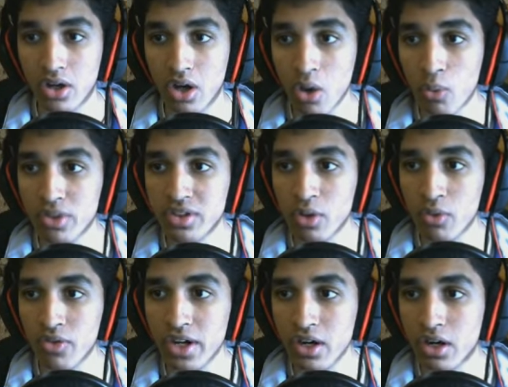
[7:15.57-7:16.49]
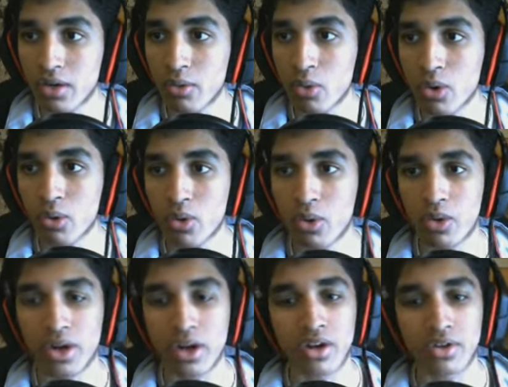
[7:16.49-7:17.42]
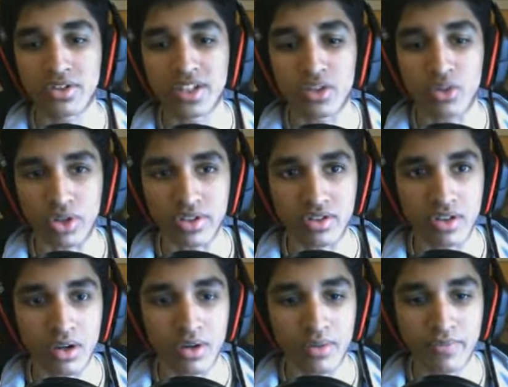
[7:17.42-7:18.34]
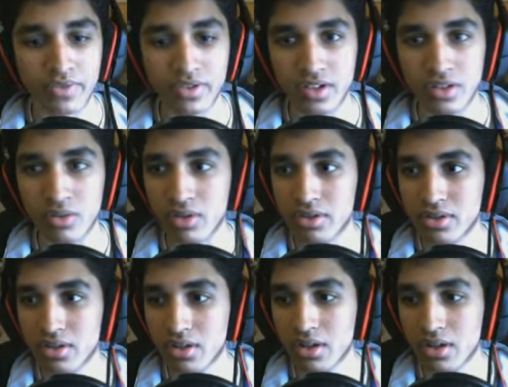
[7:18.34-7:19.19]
Oh, what's over here? Wait, wait, wait, wait, wait. Secrets, though. Secrets.